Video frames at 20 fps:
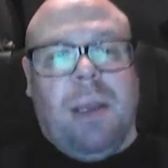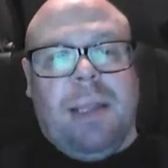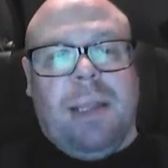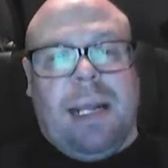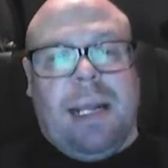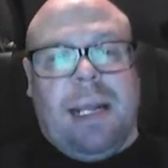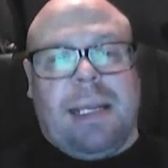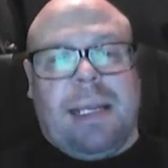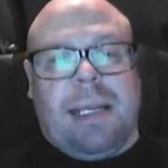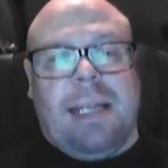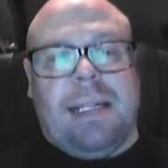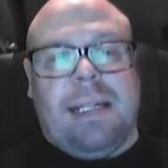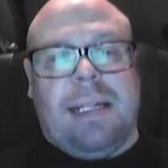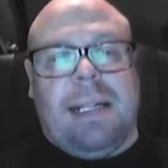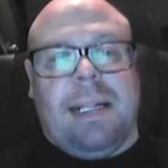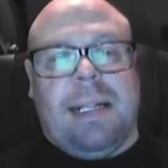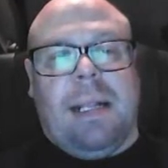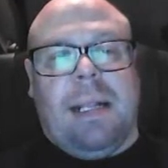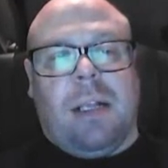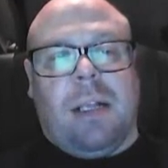that kind
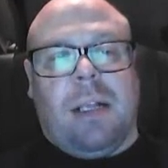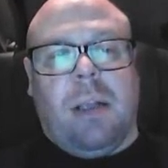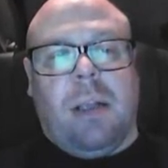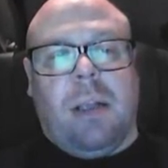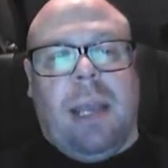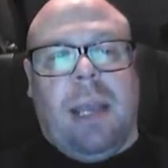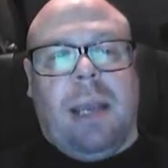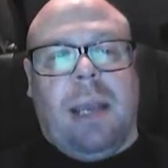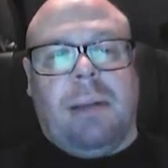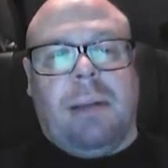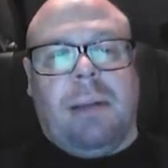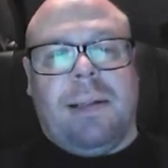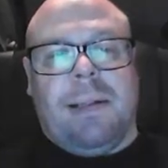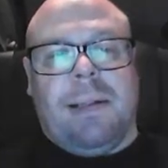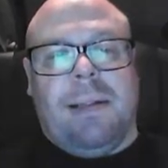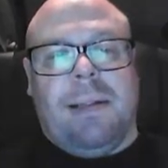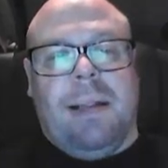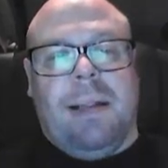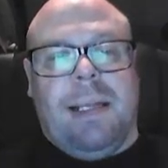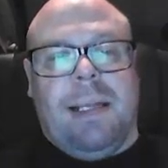
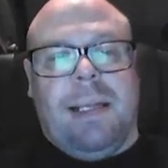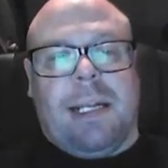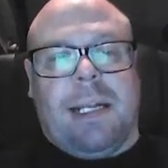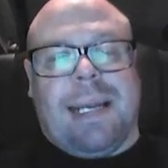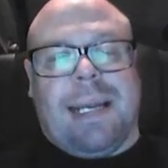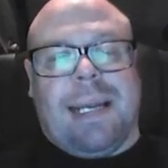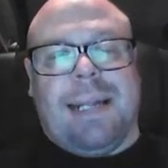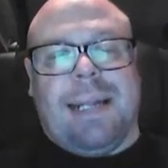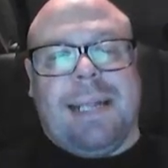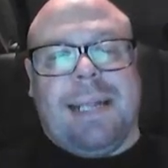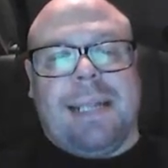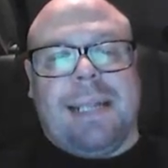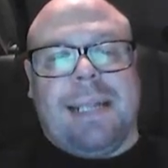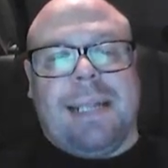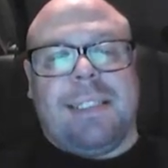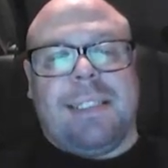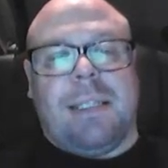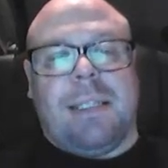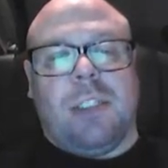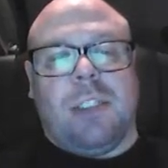of
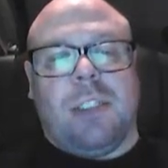digs